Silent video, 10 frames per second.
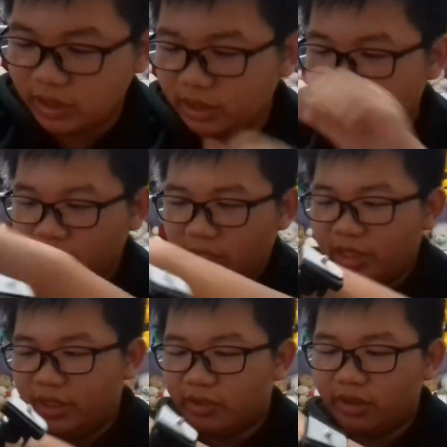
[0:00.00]
Okay, look, I
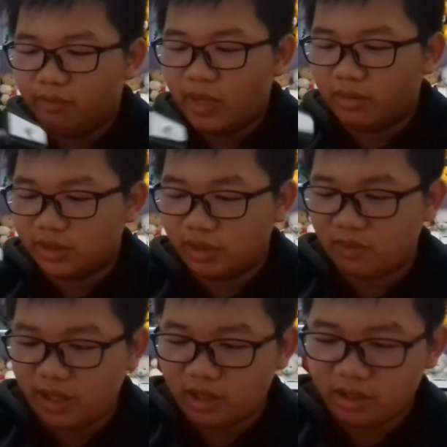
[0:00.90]
can literally mount it
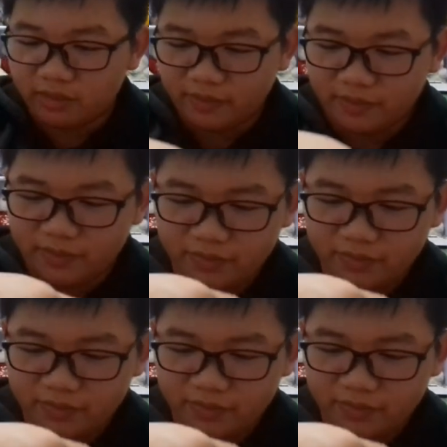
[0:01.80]
on my arm.